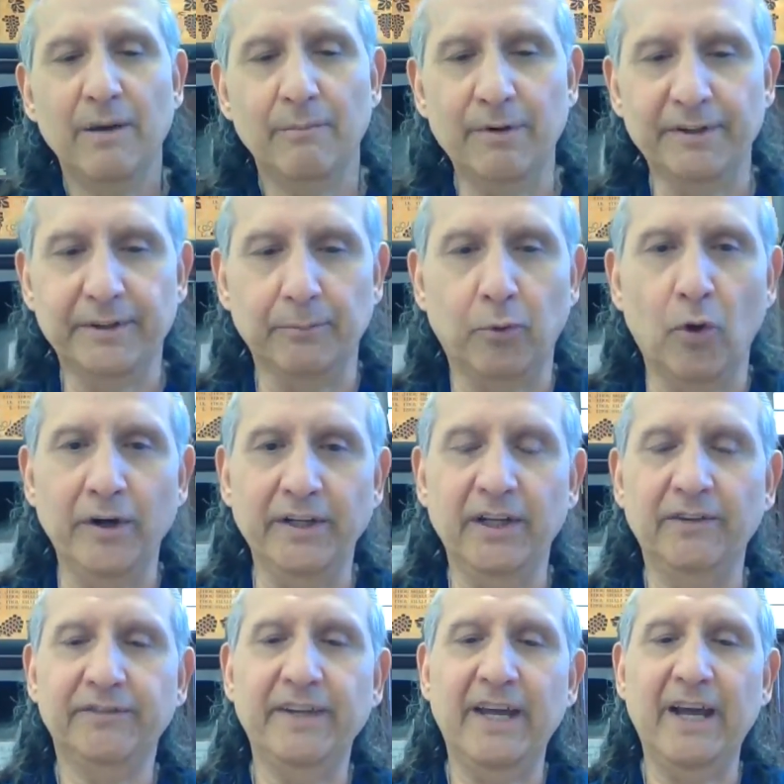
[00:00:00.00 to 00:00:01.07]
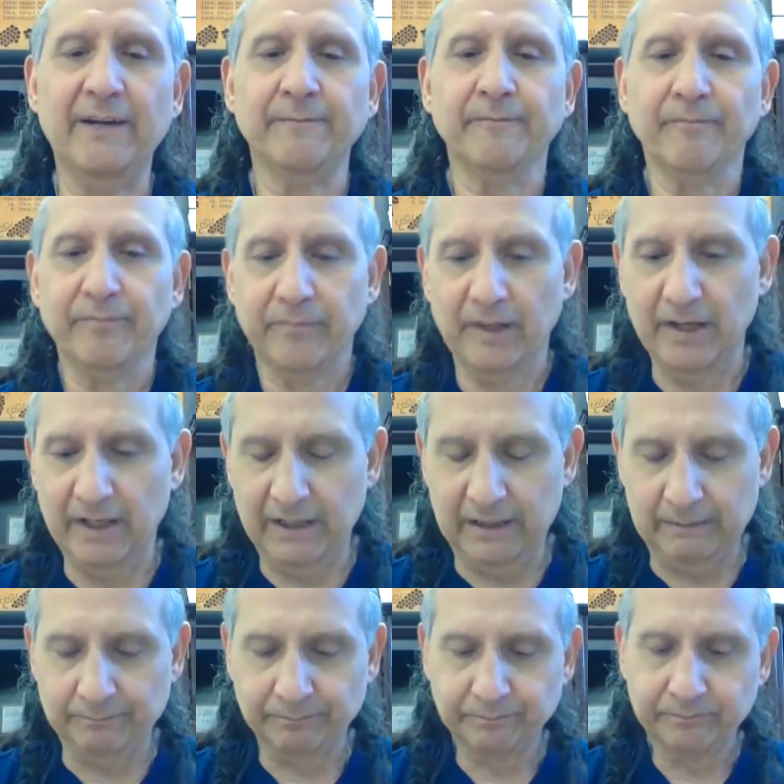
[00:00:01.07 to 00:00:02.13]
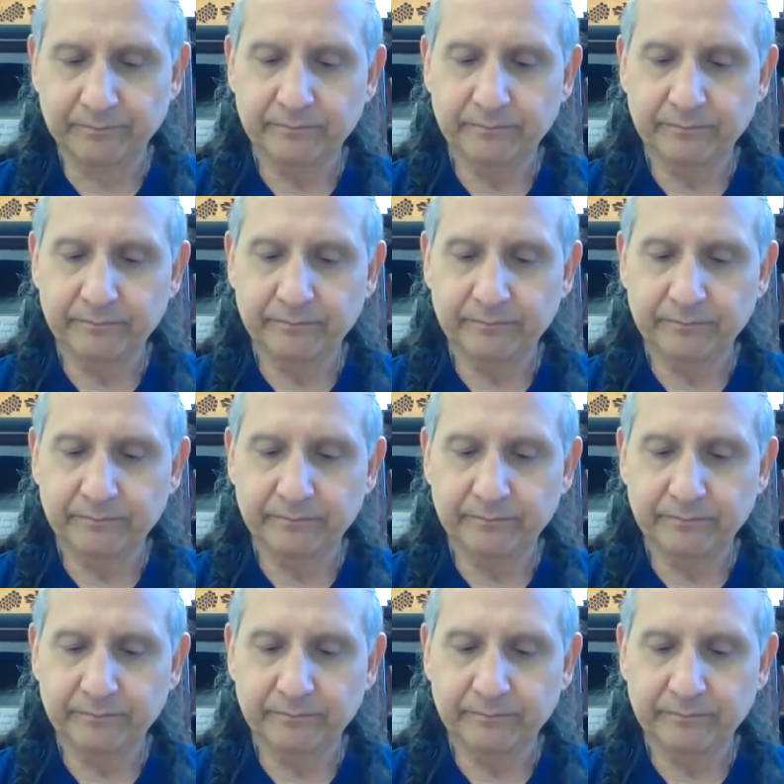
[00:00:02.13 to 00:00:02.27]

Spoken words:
But the point is that the